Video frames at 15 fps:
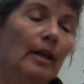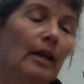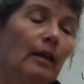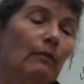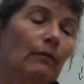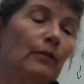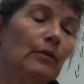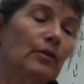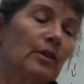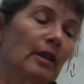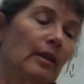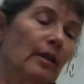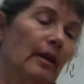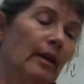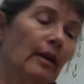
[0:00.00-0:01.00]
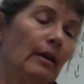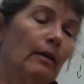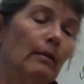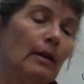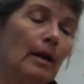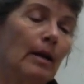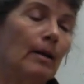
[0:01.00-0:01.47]
And folks, at
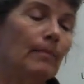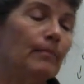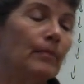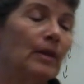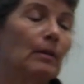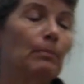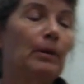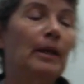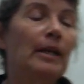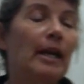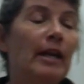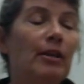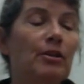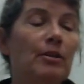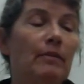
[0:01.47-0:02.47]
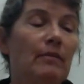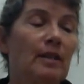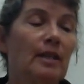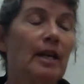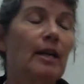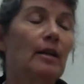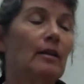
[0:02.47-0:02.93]
the, um, the pH of
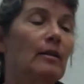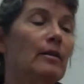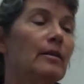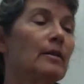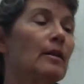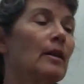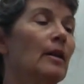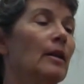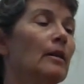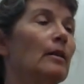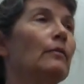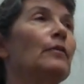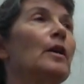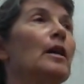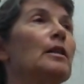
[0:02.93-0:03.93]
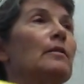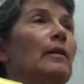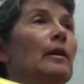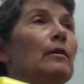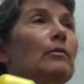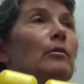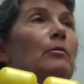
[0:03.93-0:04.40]
cells the
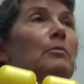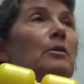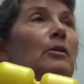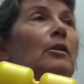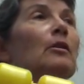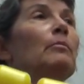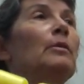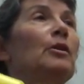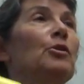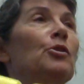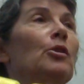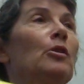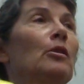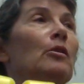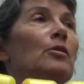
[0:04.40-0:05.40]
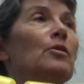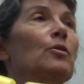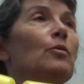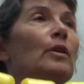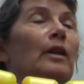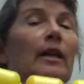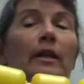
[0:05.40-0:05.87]
phosphate groups are going to be charged. So
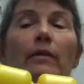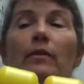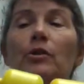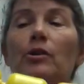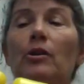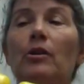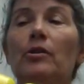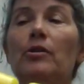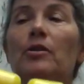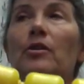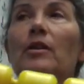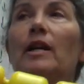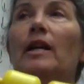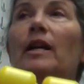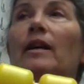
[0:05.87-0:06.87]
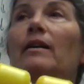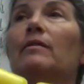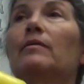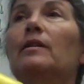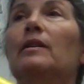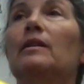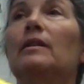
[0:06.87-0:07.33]
what kind of a charge do they have?
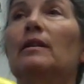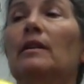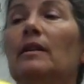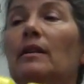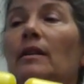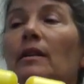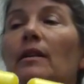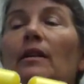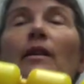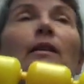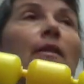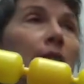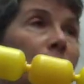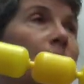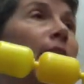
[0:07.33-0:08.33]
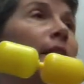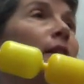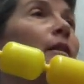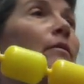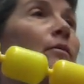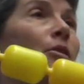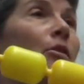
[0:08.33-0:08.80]

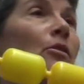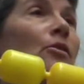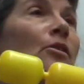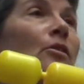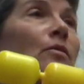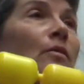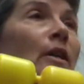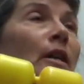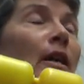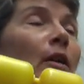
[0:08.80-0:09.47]
Negative charges, right?